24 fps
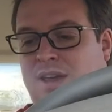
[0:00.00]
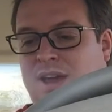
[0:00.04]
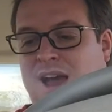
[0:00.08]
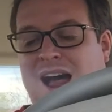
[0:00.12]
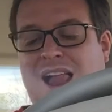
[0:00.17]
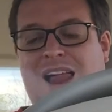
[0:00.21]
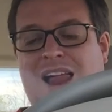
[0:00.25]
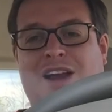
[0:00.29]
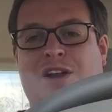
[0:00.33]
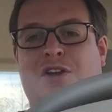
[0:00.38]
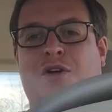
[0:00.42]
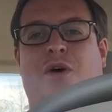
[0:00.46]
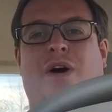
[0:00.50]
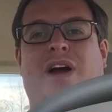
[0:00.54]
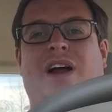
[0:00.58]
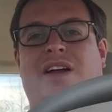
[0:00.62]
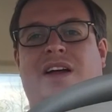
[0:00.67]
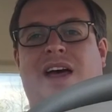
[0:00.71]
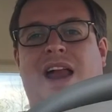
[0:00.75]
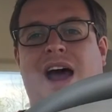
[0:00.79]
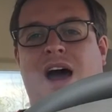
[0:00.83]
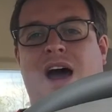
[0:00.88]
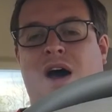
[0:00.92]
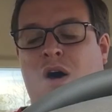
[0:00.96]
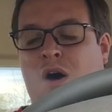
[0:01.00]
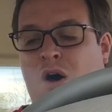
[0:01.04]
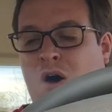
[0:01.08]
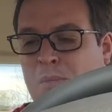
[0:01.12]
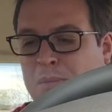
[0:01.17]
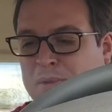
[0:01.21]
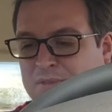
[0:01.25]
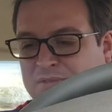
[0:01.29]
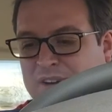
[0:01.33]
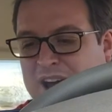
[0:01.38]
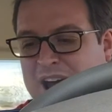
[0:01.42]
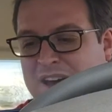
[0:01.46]
I like New England at home
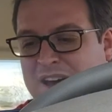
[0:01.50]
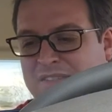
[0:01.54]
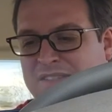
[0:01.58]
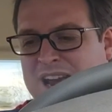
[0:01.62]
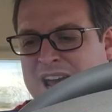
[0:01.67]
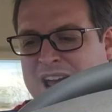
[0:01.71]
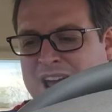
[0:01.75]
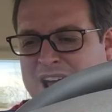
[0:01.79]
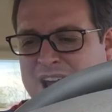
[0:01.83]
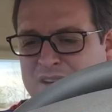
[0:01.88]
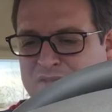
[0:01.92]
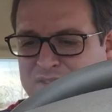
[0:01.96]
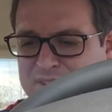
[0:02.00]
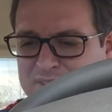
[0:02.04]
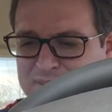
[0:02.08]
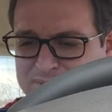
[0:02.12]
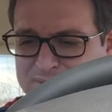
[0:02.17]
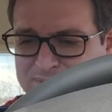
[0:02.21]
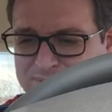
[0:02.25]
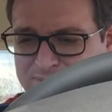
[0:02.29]
with 5.5.